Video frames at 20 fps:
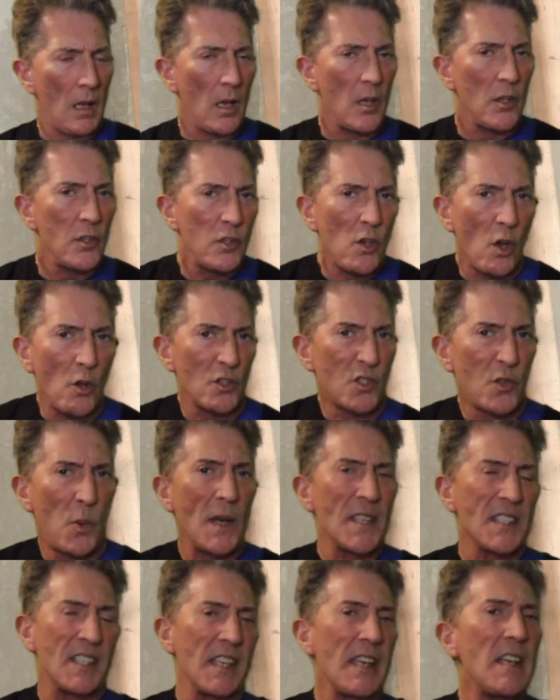Not
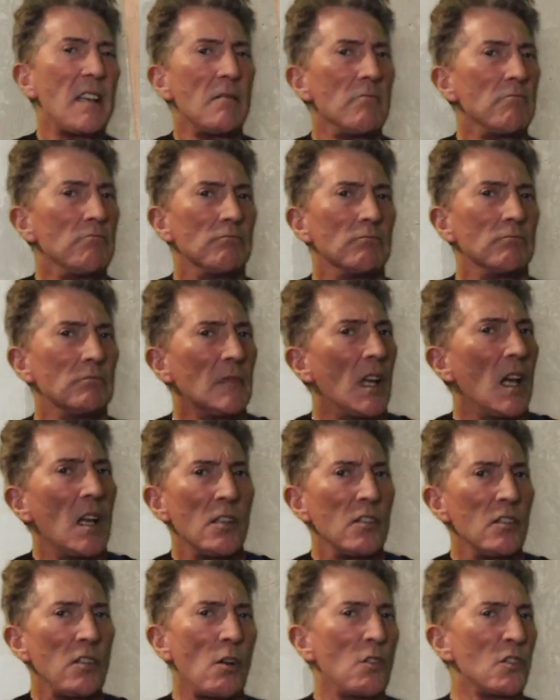20,
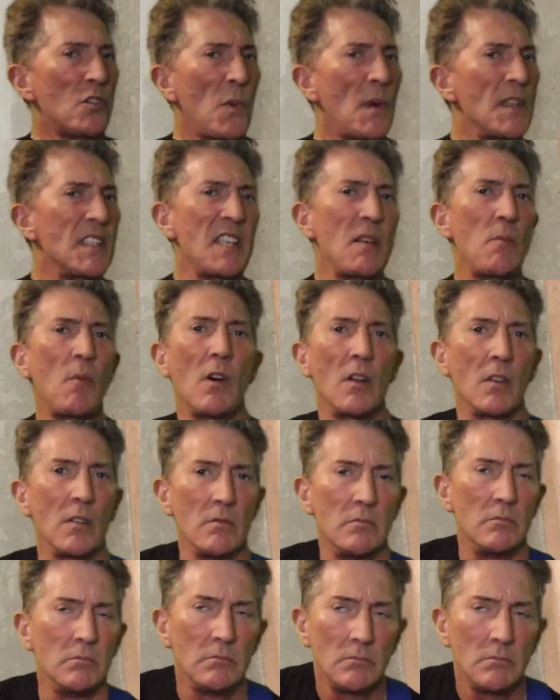not 21,